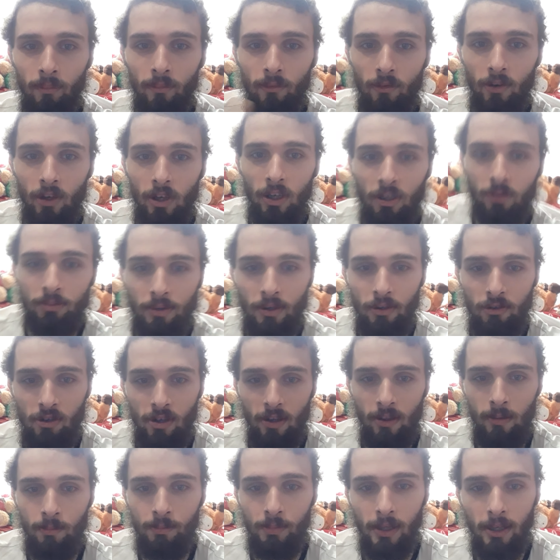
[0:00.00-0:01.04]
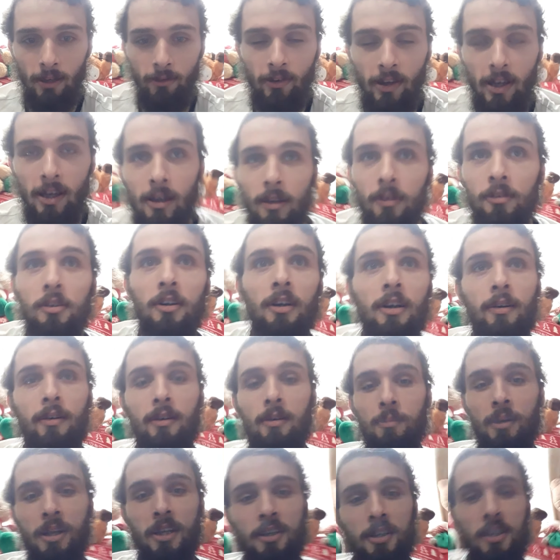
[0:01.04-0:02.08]
If you guys want to check them both out, I totally
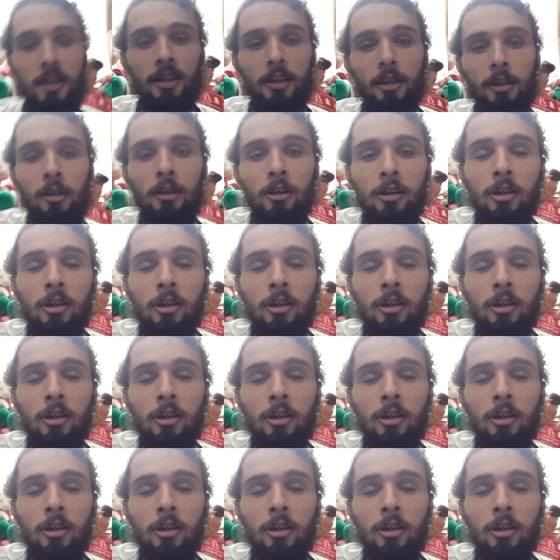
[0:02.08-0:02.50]
recommend it.